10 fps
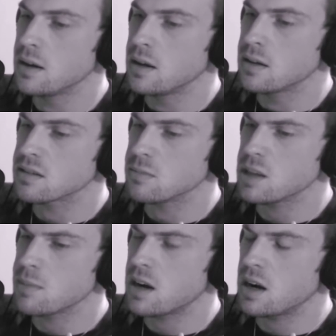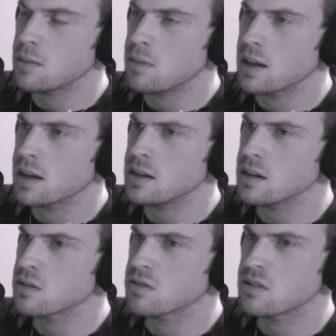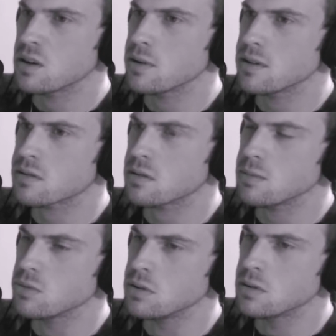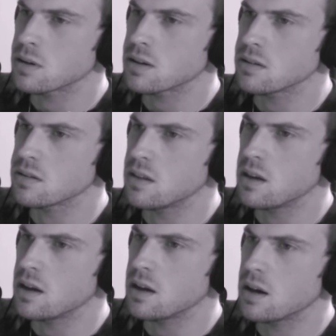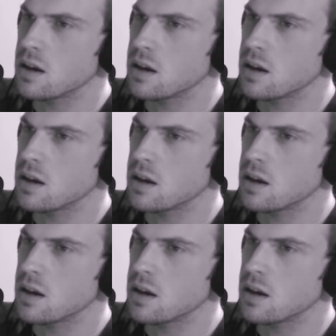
some of them ended up like getting in serious trouble because they